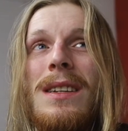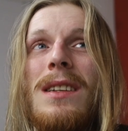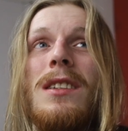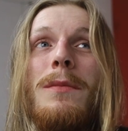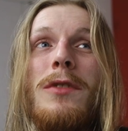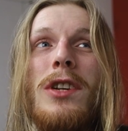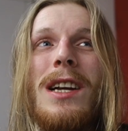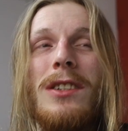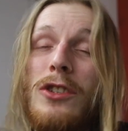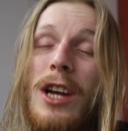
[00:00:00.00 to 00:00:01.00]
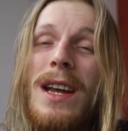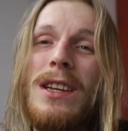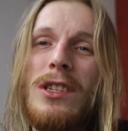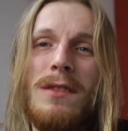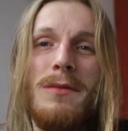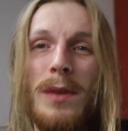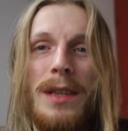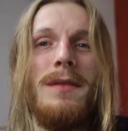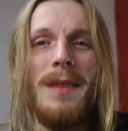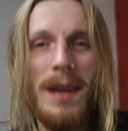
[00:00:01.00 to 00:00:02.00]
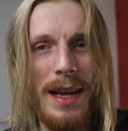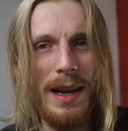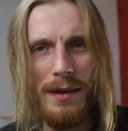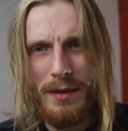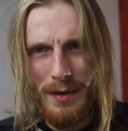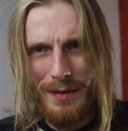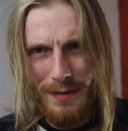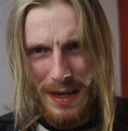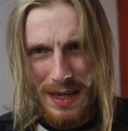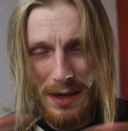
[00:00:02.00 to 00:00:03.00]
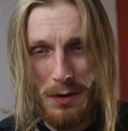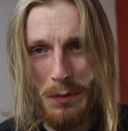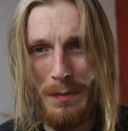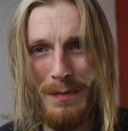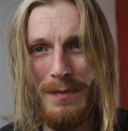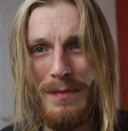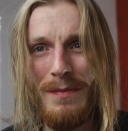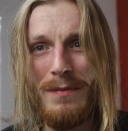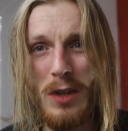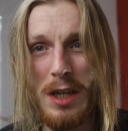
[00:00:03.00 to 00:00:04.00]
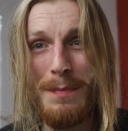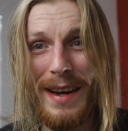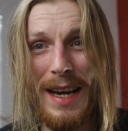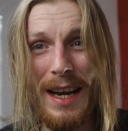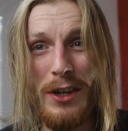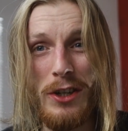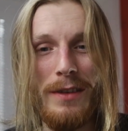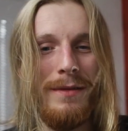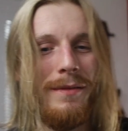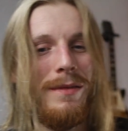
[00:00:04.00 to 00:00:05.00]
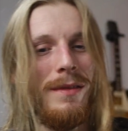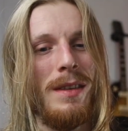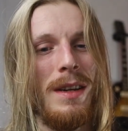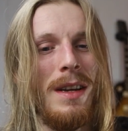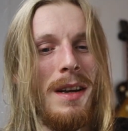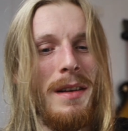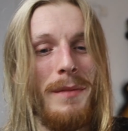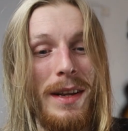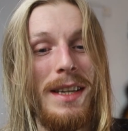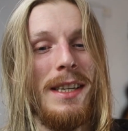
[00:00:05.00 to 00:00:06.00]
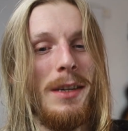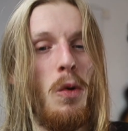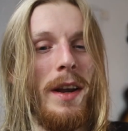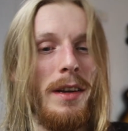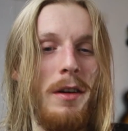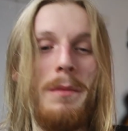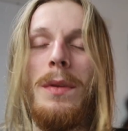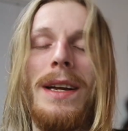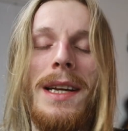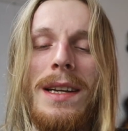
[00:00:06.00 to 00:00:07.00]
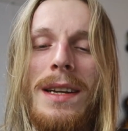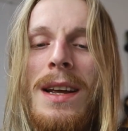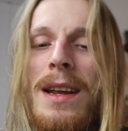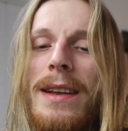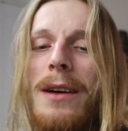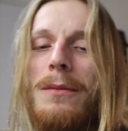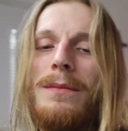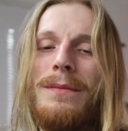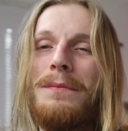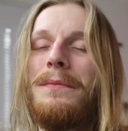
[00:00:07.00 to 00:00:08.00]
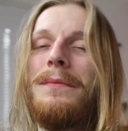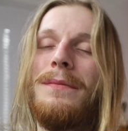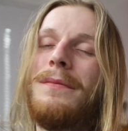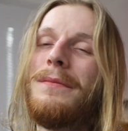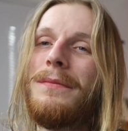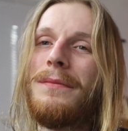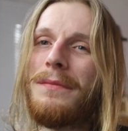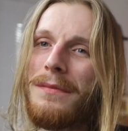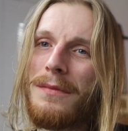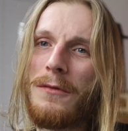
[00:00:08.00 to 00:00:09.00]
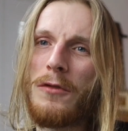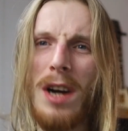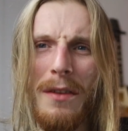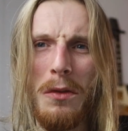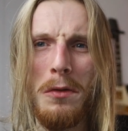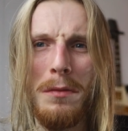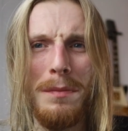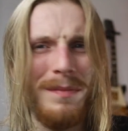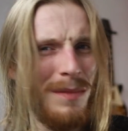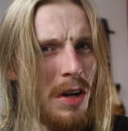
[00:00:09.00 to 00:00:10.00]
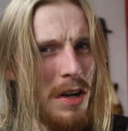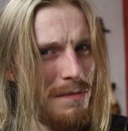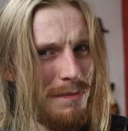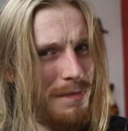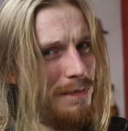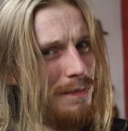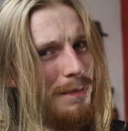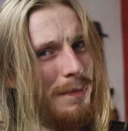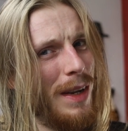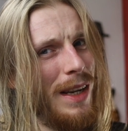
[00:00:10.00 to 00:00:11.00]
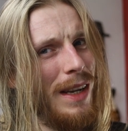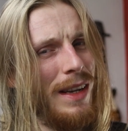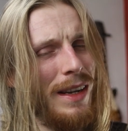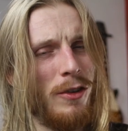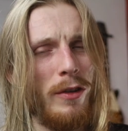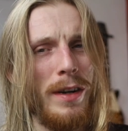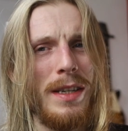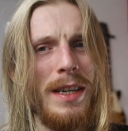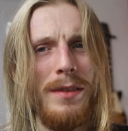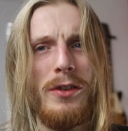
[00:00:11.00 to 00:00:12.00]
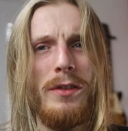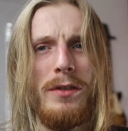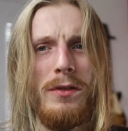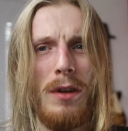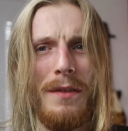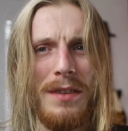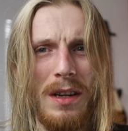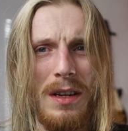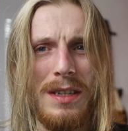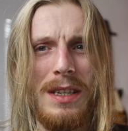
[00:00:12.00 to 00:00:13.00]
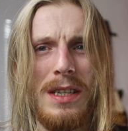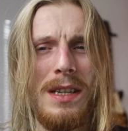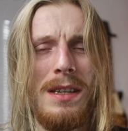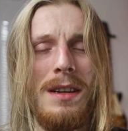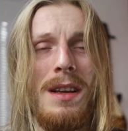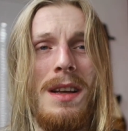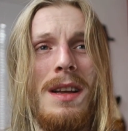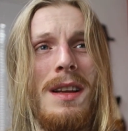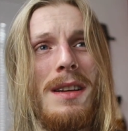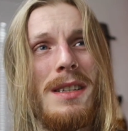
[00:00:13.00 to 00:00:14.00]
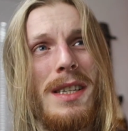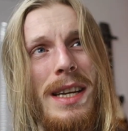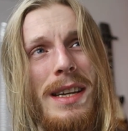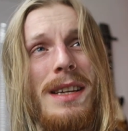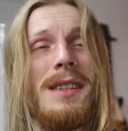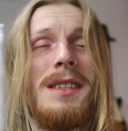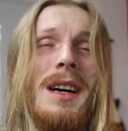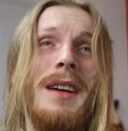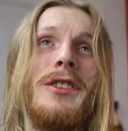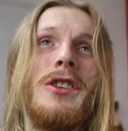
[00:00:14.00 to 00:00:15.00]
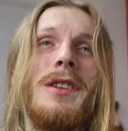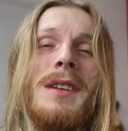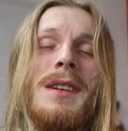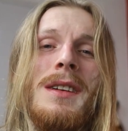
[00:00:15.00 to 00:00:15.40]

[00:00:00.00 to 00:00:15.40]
subject to change, and we, again, this is all just speculation, but this is what it could be. Now, travel might be interesting due to driver's license and sin and such,